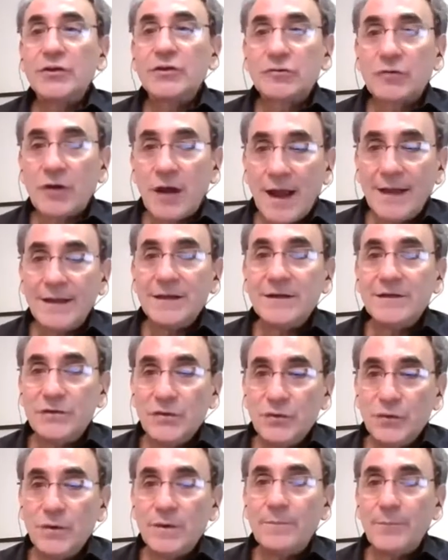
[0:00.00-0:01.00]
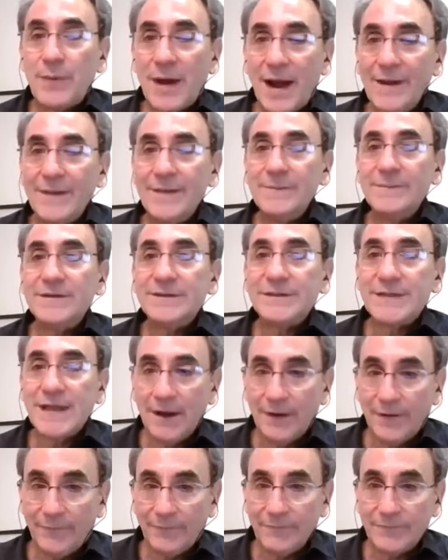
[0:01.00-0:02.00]
try to do it by
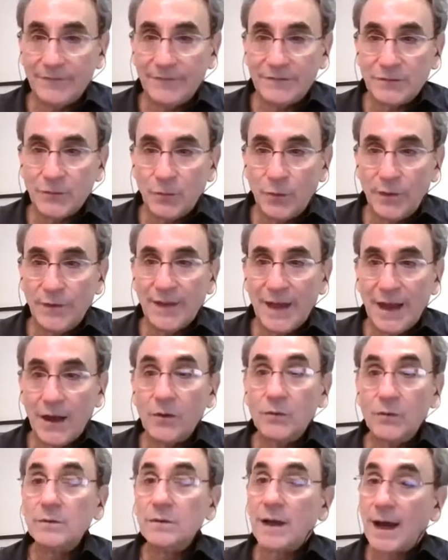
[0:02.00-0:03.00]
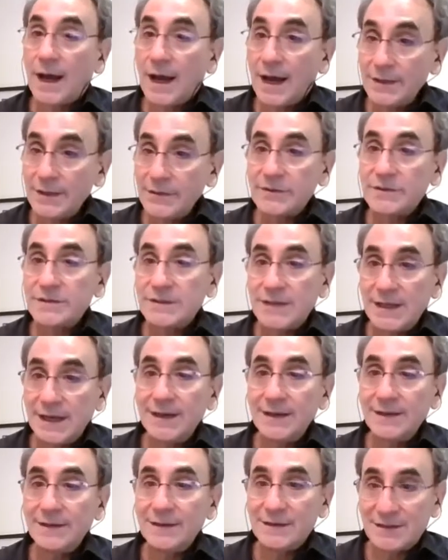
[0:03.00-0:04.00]
themselves without
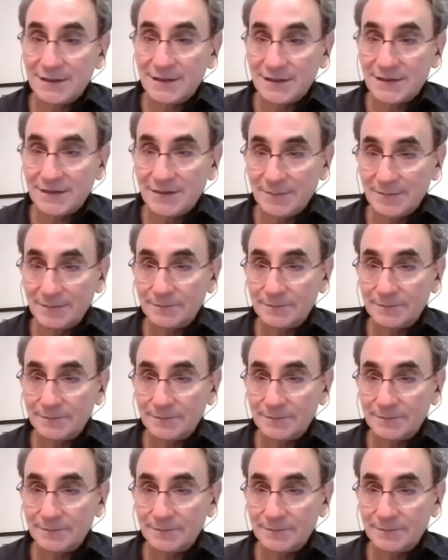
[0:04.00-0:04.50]
understanding the system,